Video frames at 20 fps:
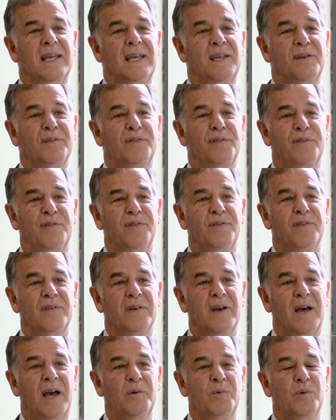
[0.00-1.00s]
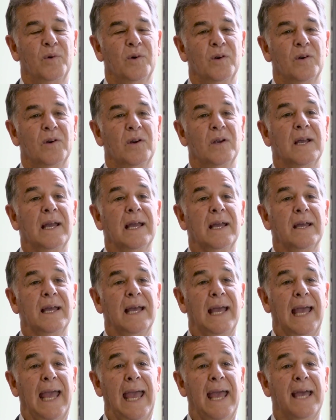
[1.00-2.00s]
If I were
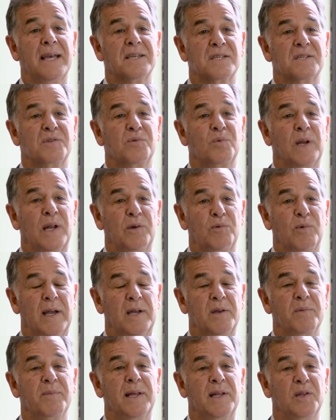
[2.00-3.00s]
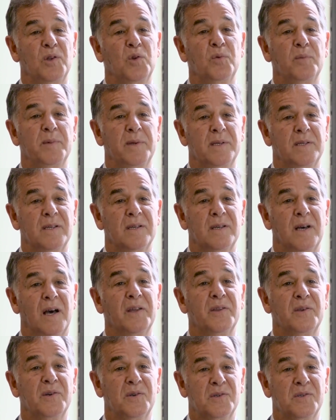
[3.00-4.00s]
asked would I recommend Lumen to
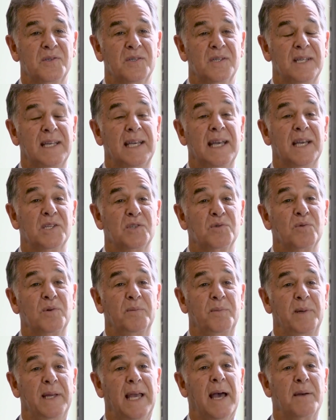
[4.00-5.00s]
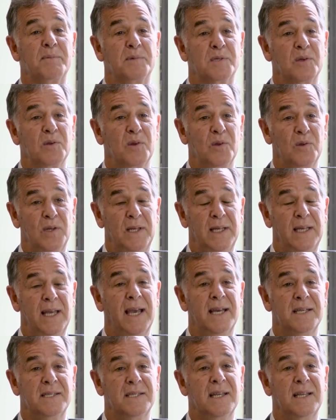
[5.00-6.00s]
others, the answer would be absolutely
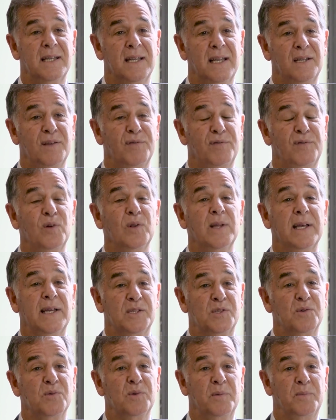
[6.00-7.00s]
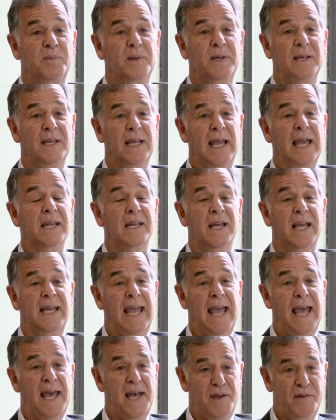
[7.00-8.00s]
yes, and then the full answer would be, and I
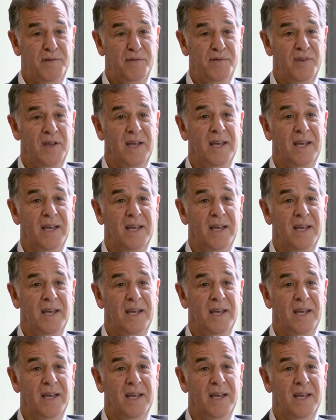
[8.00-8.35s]
have.